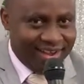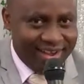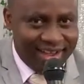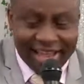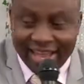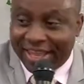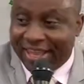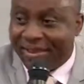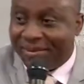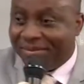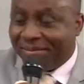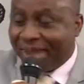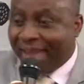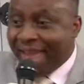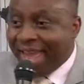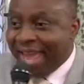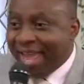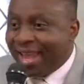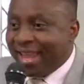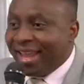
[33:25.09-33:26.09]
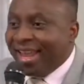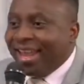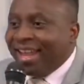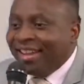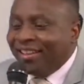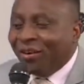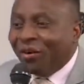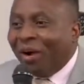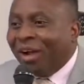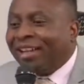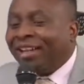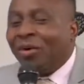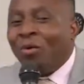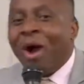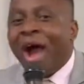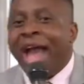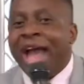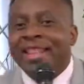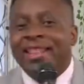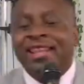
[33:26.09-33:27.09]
Amen. No wonder why I